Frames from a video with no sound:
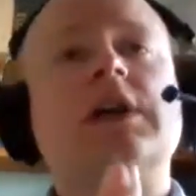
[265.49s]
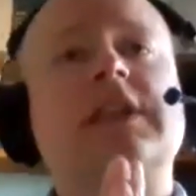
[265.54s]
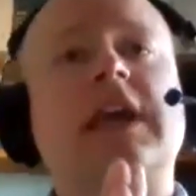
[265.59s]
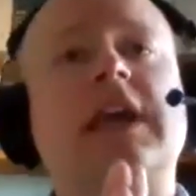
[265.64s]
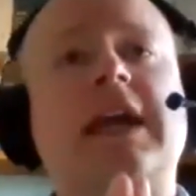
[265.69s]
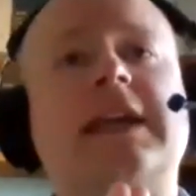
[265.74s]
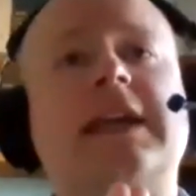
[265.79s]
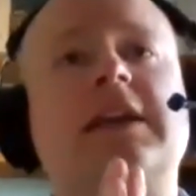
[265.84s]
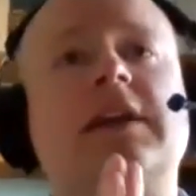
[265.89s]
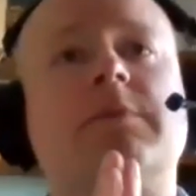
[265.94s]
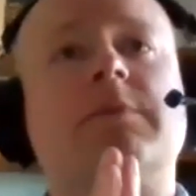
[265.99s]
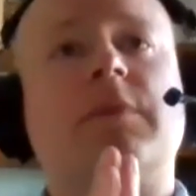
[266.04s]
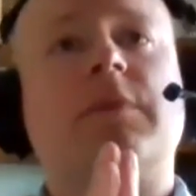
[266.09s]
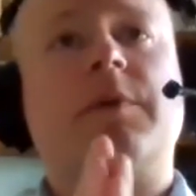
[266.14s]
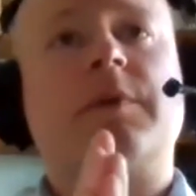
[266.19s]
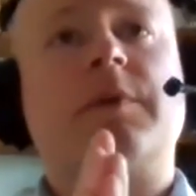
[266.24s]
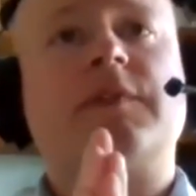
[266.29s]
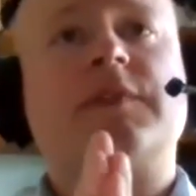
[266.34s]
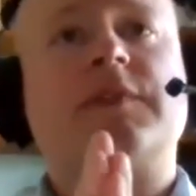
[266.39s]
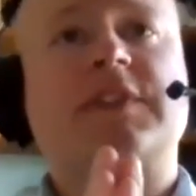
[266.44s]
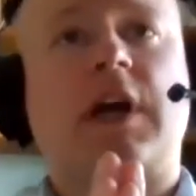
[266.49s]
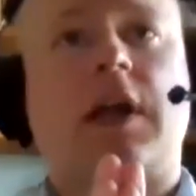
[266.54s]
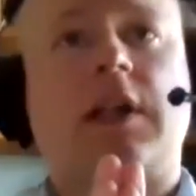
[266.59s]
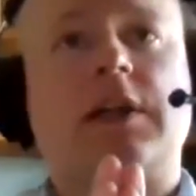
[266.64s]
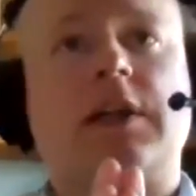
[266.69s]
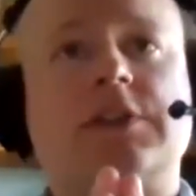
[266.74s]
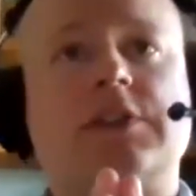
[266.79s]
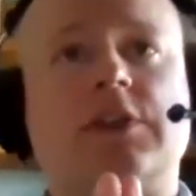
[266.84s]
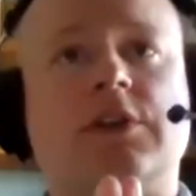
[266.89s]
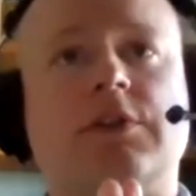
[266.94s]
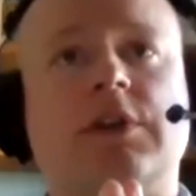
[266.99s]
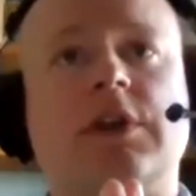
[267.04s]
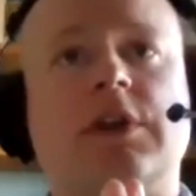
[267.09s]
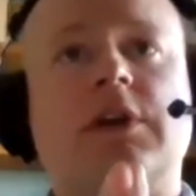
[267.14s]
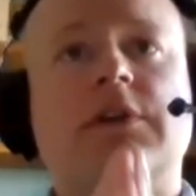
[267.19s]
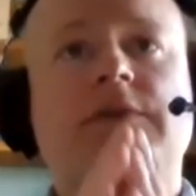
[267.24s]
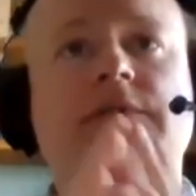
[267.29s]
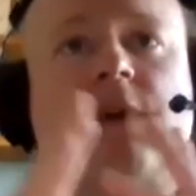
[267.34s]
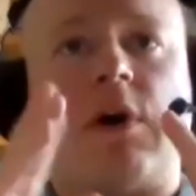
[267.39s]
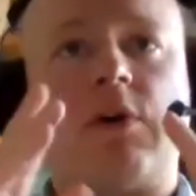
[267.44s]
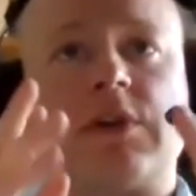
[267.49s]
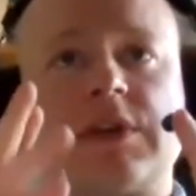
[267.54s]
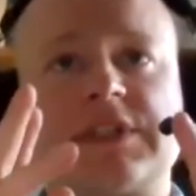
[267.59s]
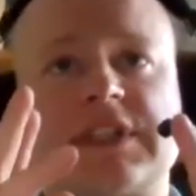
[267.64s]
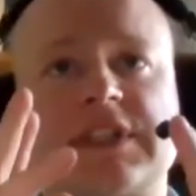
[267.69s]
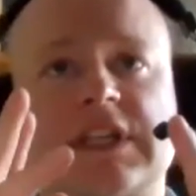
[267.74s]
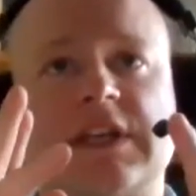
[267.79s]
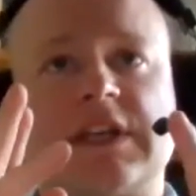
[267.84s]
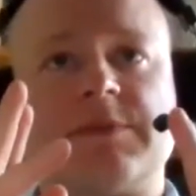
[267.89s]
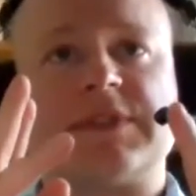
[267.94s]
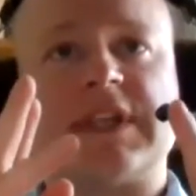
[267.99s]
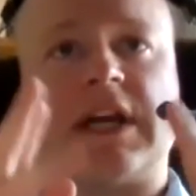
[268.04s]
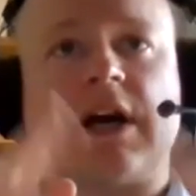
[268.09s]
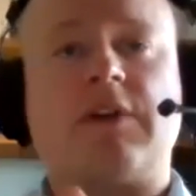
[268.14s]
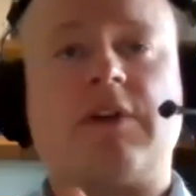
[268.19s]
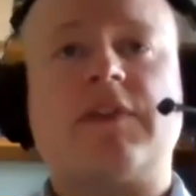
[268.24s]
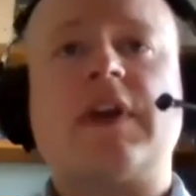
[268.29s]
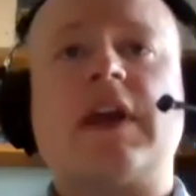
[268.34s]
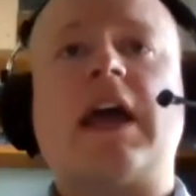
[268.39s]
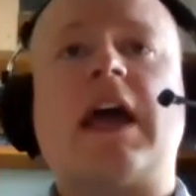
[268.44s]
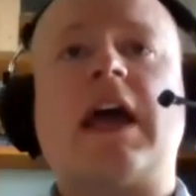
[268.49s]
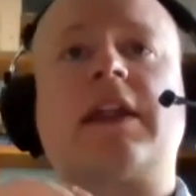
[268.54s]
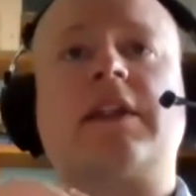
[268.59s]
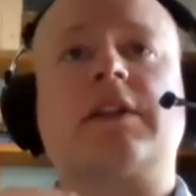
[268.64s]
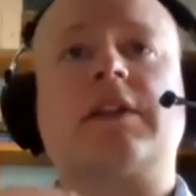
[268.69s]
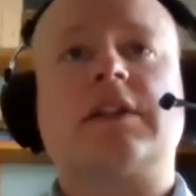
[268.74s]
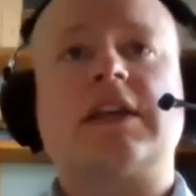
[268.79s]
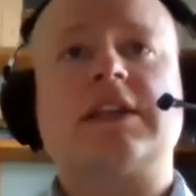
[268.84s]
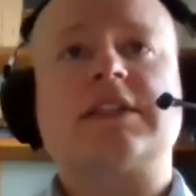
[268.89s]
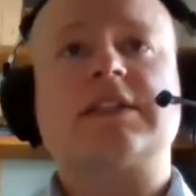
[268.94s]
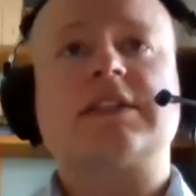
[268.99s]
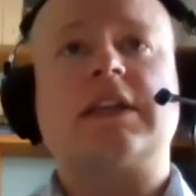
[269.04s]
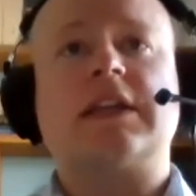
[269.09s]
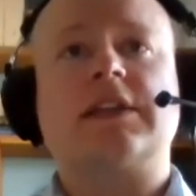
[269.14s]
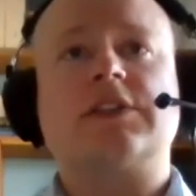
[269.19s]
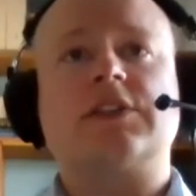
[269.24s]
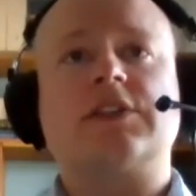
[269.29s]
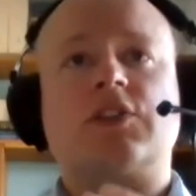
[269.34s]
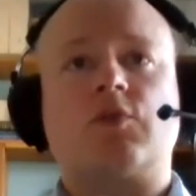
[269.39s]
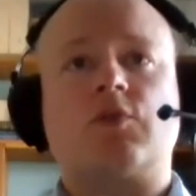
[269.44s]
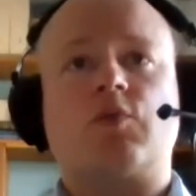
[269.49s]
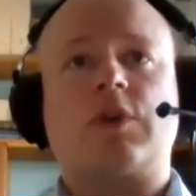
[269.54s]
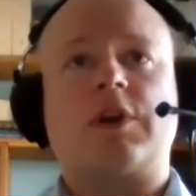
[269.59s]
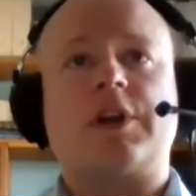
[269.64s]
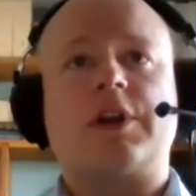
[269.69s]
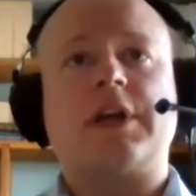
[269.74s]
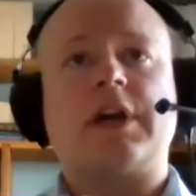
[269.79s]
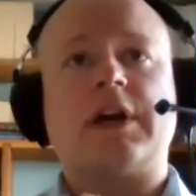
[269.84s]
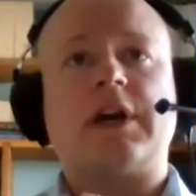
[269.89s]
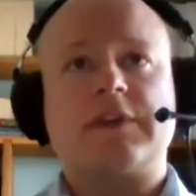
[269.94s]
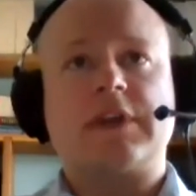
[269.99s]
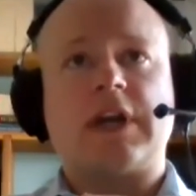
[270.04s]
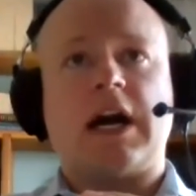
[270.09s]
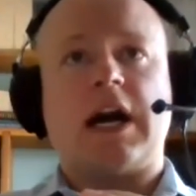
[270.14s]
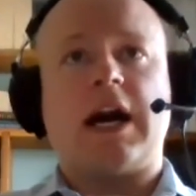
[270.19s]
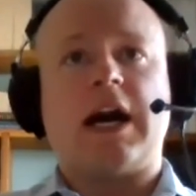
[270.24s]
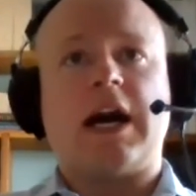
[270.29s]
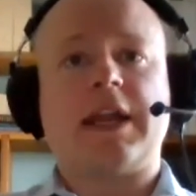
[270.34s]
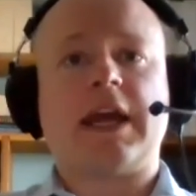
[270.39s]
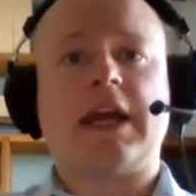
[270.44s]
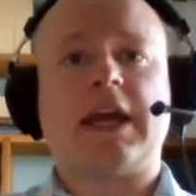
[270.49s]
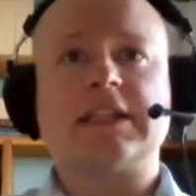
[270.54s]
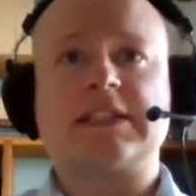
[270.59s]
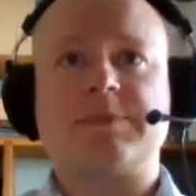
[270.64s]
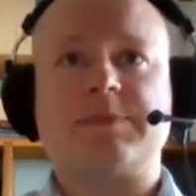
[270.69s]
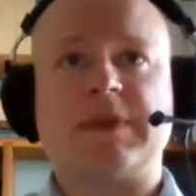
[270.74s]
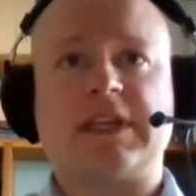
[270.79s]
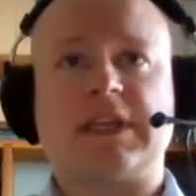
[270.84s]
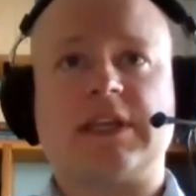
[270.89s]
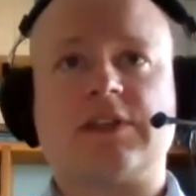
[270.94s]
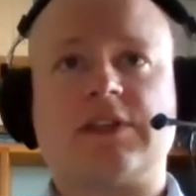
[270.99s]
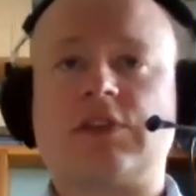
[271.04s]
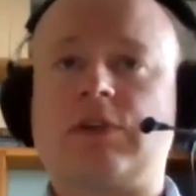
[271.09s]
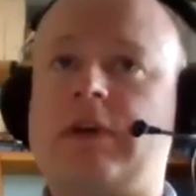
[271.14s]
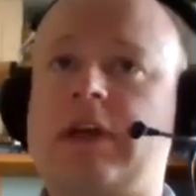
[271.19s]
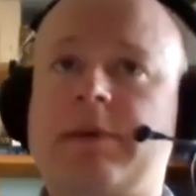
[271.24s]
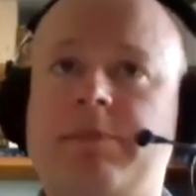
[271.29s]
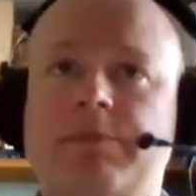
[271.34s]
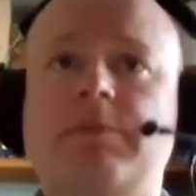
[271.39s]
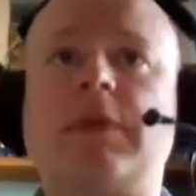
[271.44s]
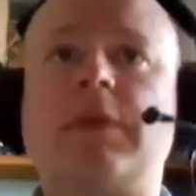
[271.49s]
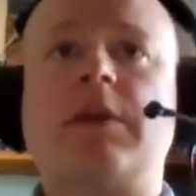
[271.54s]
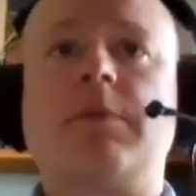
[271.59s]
taking a moment of solitude, focusing himself, and listening to the word of God and speaking to him,